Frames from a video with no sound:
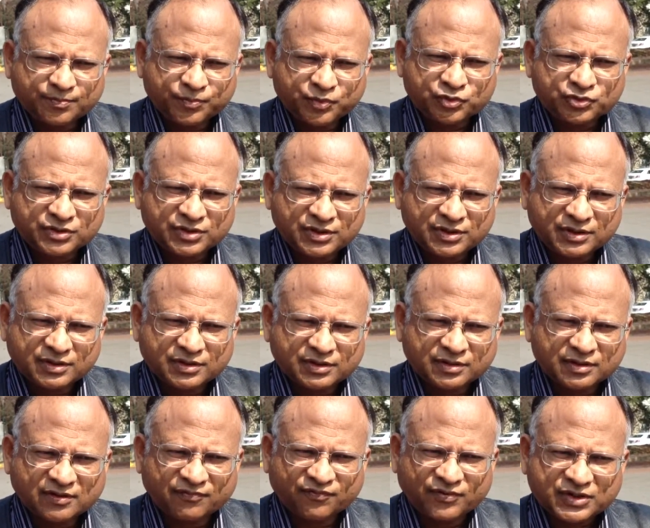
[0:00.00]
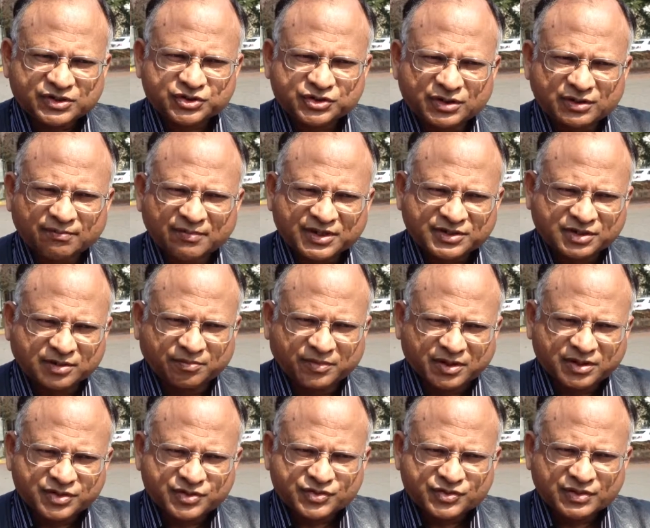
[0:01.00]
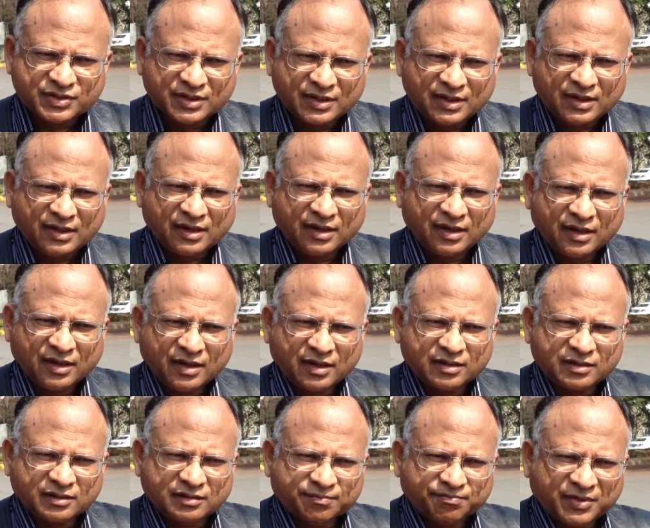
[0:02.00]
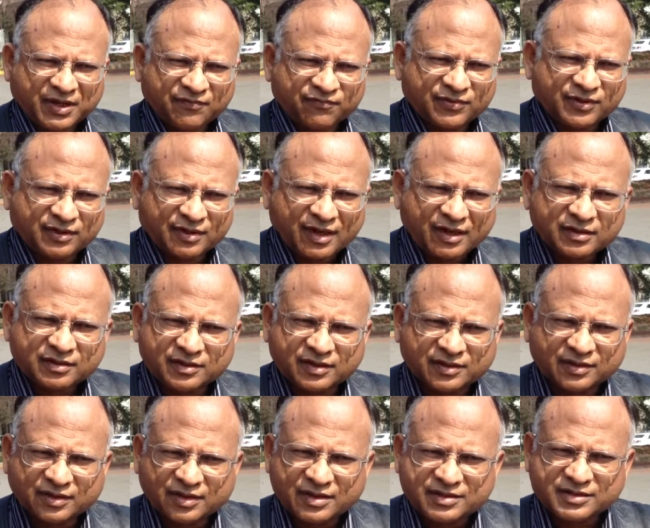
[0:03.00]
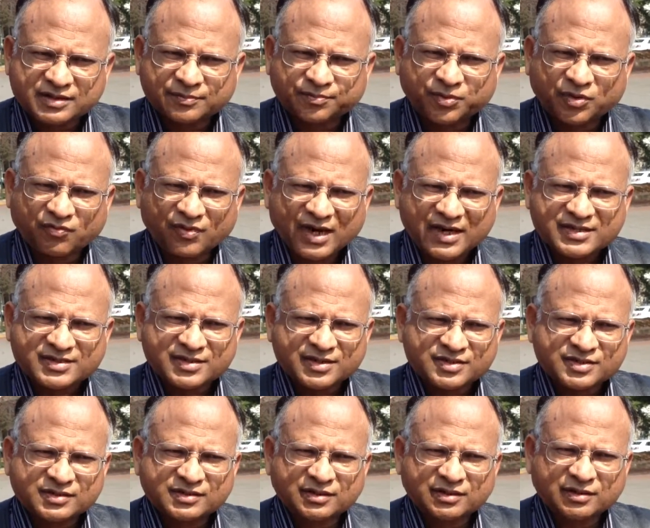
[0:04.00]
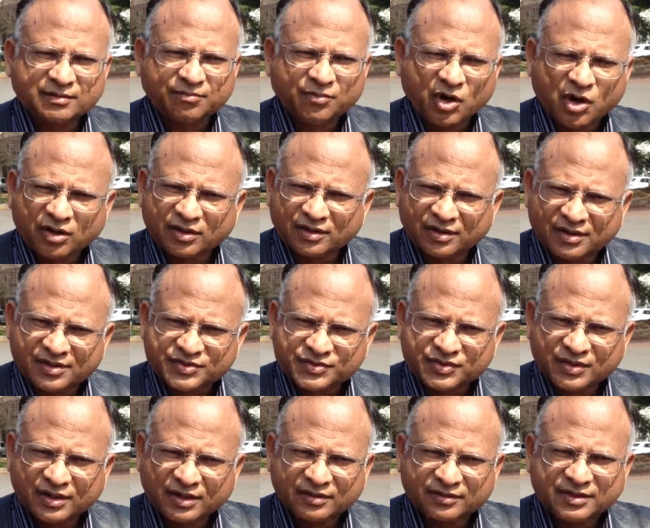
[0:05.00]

put the deflection measurements and pavement layer thickness. It provides us the modulus.